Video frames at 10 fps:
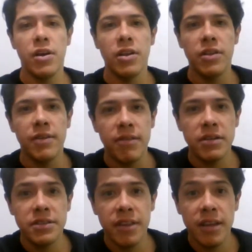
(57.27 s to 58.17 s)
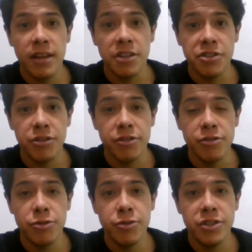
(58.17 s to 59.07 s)
The first thing that you're going to
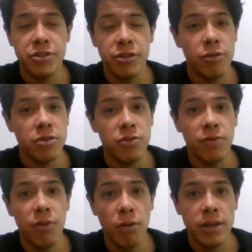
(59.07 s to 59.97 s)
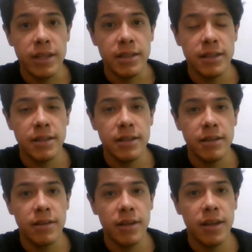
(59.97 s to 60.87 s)
do is you're going to fold it,
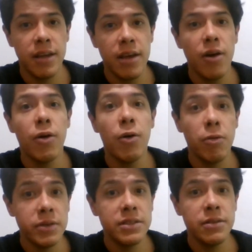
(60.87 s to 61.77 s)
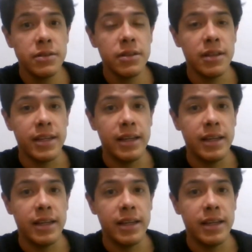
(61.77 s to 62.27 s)
okay, horizontally.